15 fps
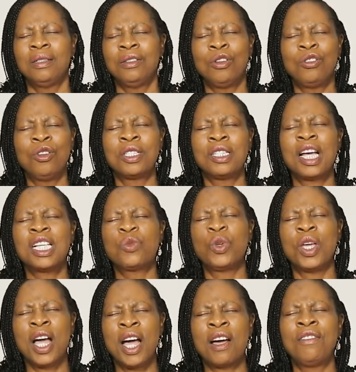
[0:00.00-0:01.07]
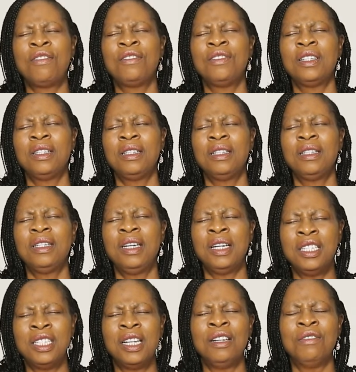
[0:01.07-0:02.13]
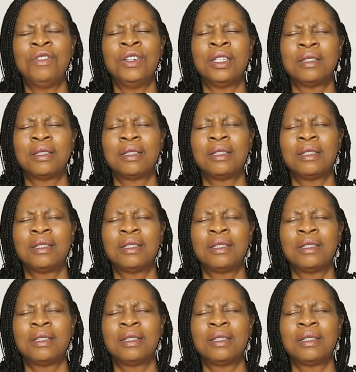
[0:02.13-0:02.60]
your daughters will have a delivery.